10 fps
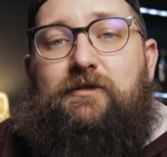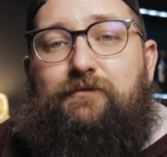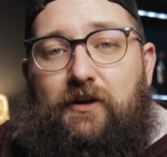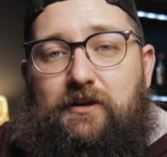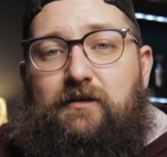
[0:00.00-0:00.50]
have
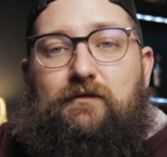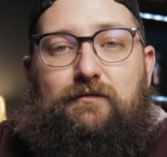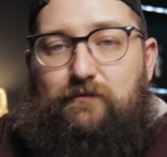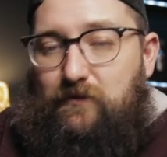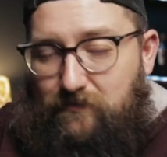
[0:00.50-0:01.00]
done it
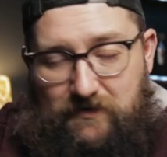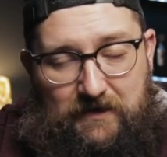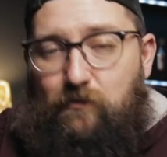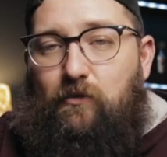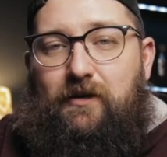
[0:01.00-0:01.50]
from
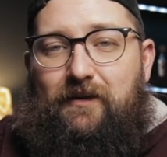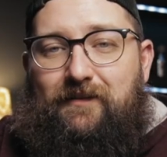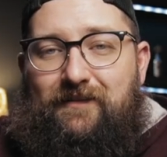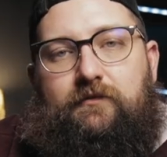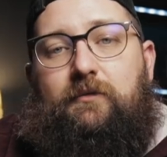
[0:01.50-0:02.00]
day
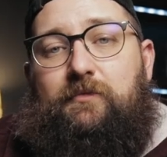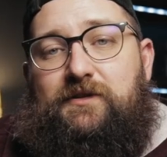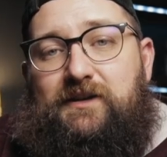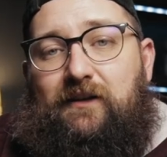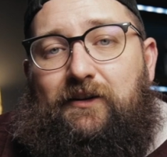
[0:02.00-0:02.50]
one. Number
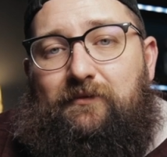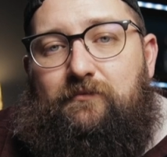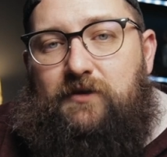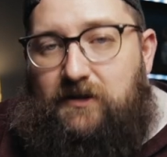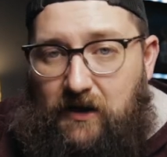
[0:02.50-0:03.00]
seven,
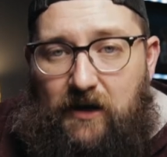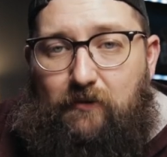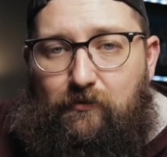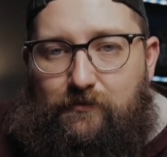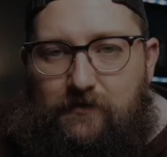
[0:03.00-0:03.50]

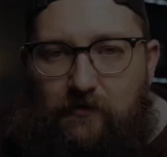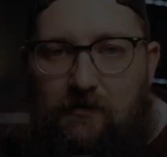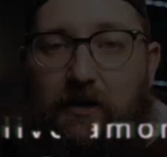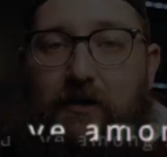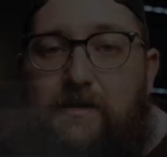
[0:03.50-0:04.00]
cables. You're
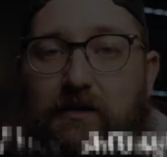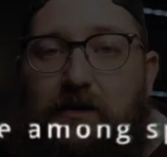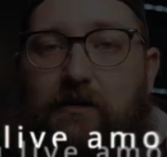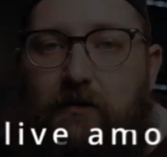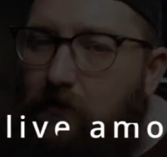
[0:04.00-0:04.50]
gonna
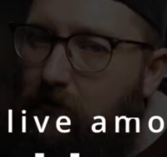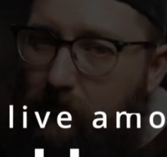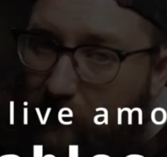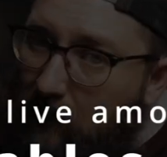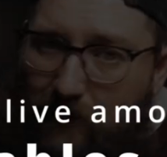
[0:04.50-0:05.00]
need a
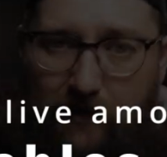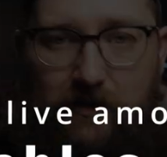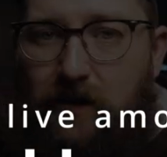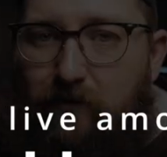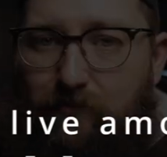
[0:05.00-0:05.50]
lot of
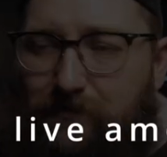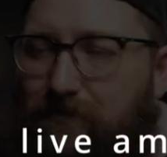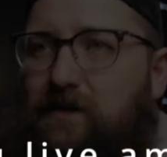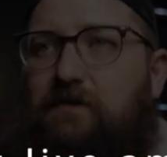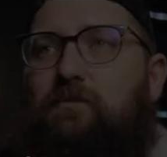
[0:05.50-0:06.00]

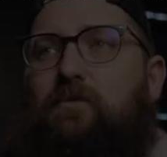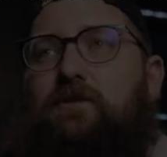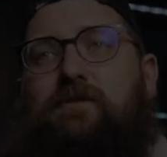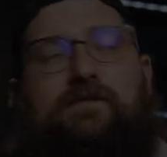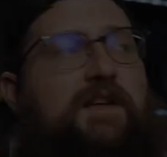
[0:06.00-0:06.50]
cables. Even when
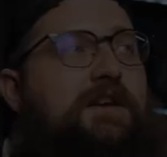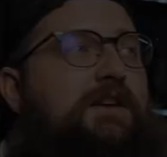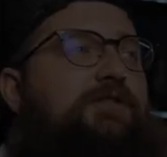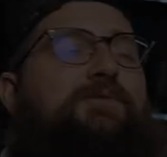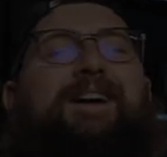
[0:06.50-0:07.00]
you
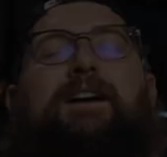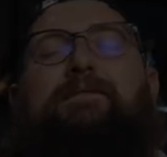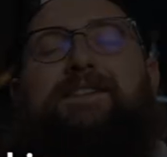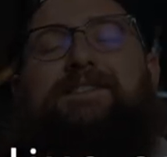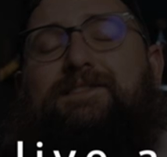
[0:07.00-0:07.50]
think you
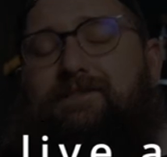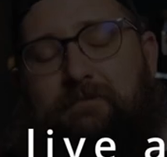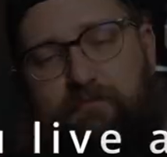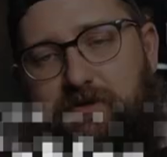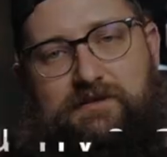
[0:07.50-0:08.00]
have the
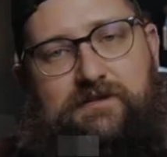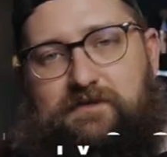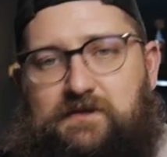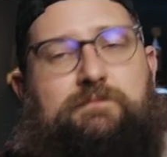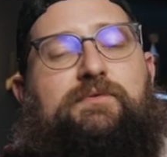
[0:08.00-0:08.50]
simplest of
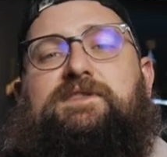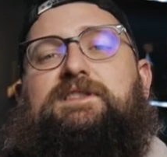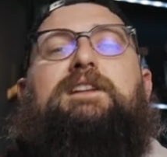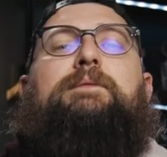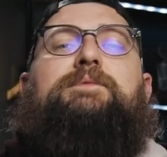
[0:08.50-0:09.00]
simple
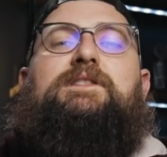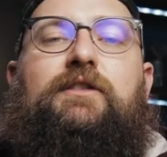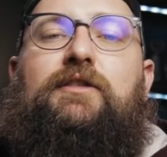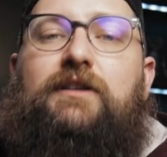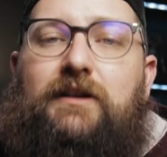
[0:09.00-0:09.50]
setups,
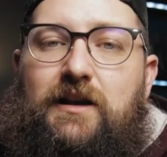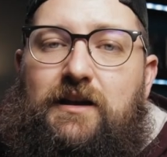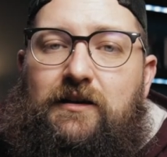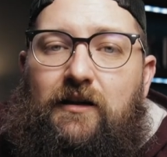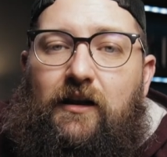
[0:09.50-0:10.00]
you're gonna
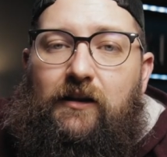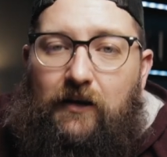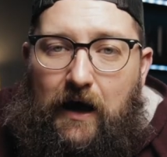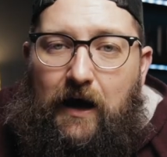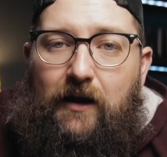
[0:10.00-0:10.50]
need a
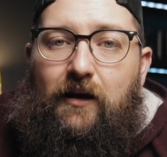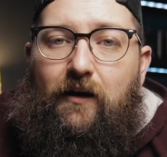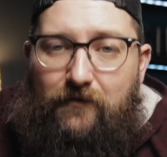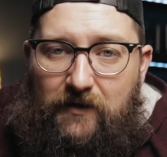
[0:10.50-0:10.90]
lot of